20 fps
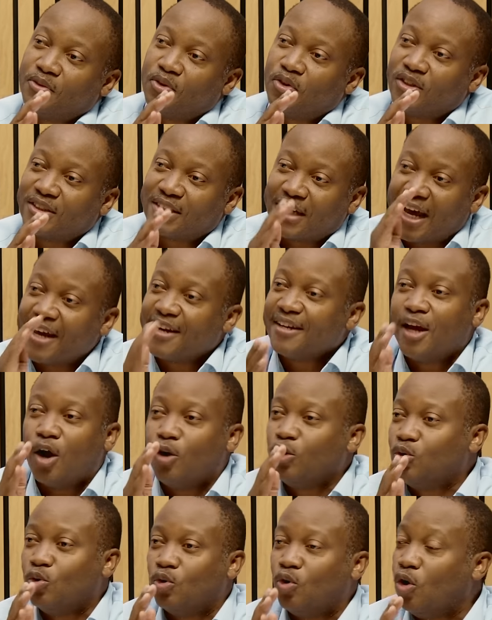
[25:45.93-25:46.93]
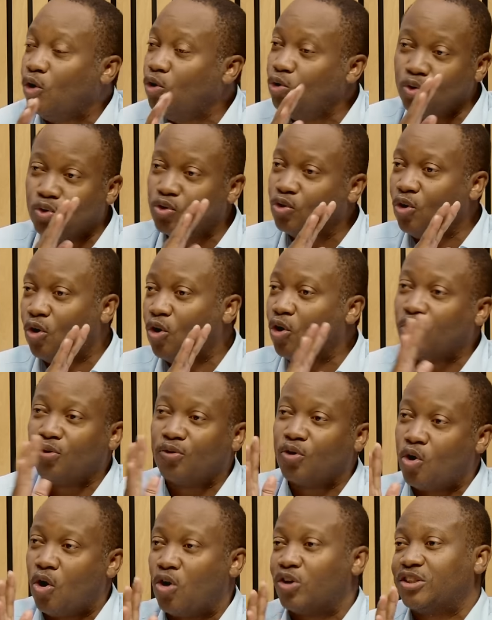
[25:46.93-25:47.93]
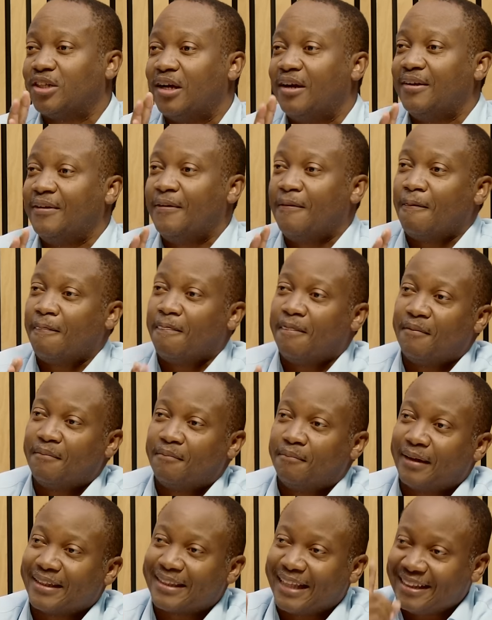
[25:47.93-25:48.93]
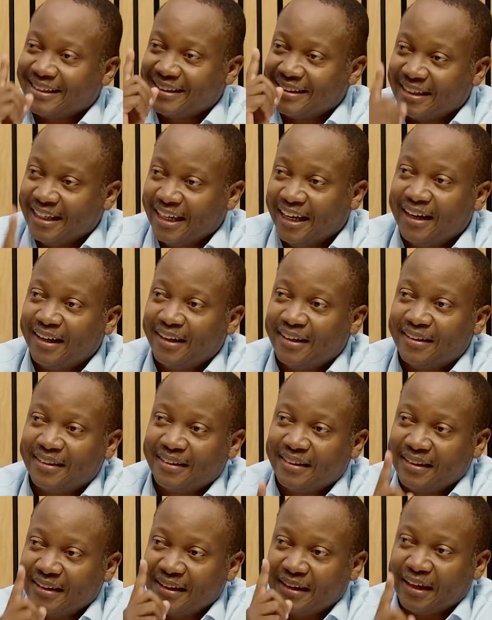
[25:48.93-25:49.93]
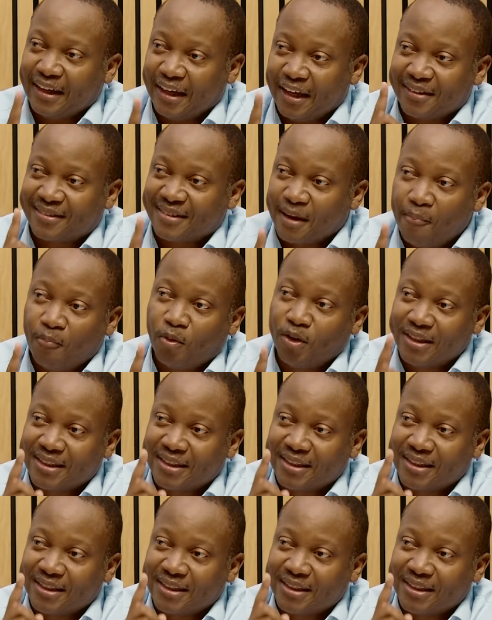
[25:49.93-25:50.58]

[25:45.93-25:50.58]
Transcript: Because right now, it will all look all kosher. But until somebody